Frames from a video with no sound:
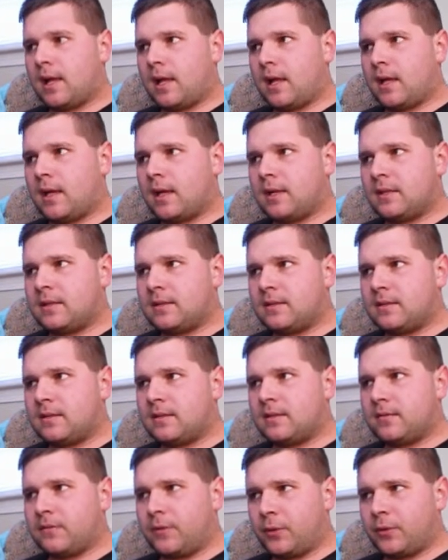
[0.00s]
And
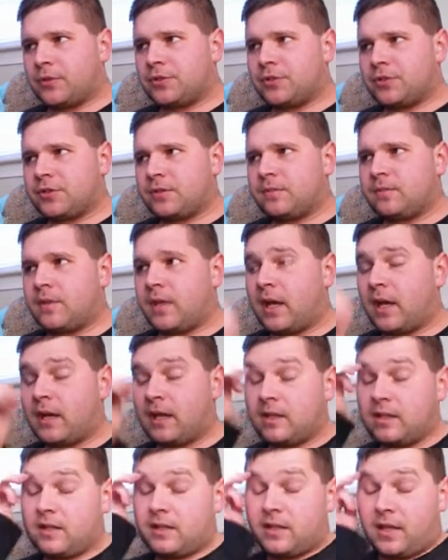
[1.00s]
the version
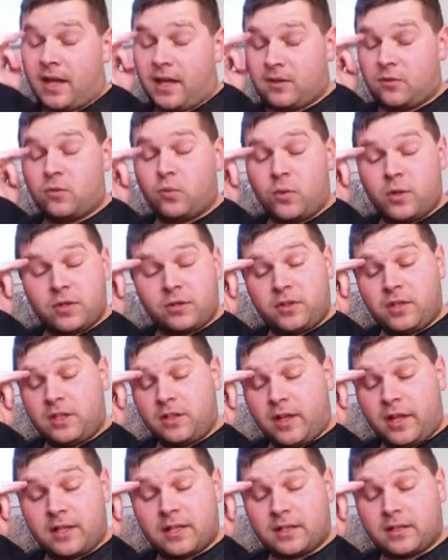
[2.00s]
that I
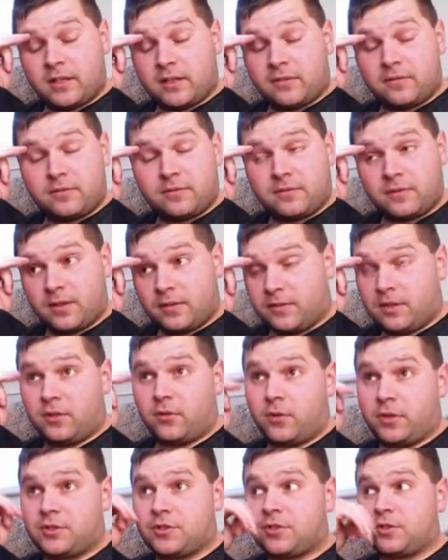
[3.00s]
weirdly like enough of
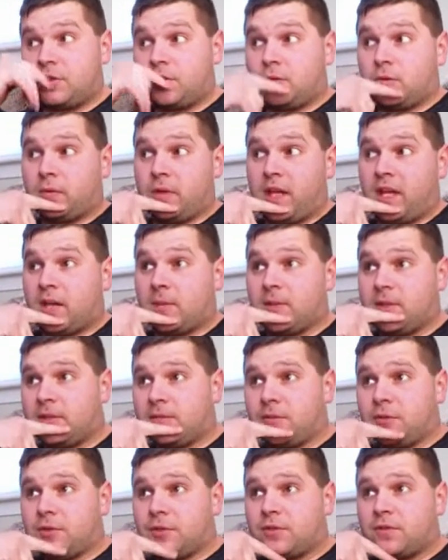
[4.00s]
the original
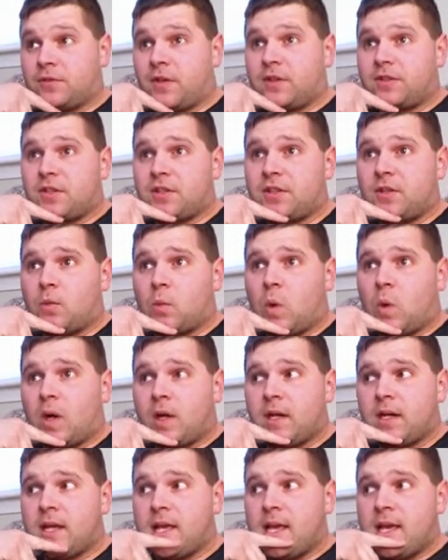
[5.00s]
animated version,
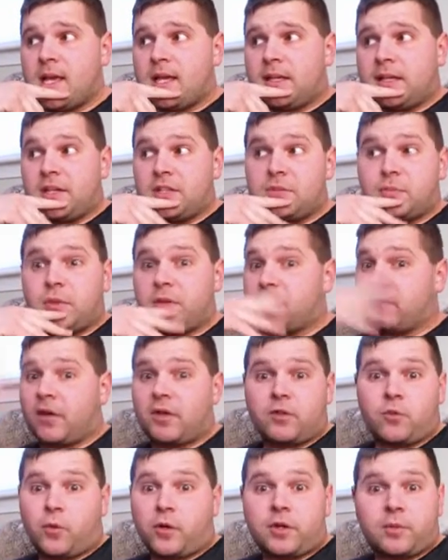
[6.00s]
1991, is, believe it or
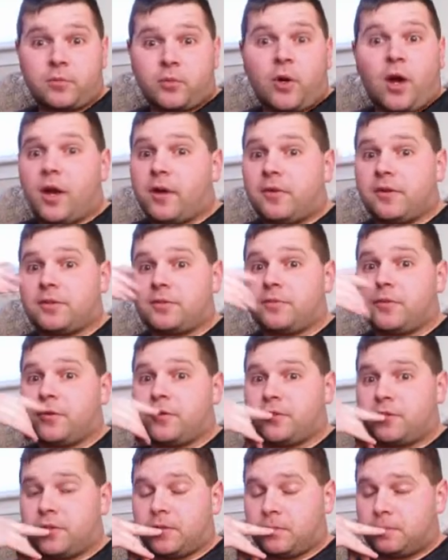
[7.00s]
not, the work-in-progress
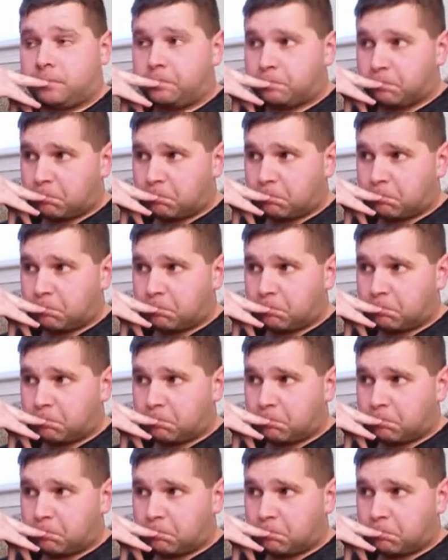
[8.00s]
version.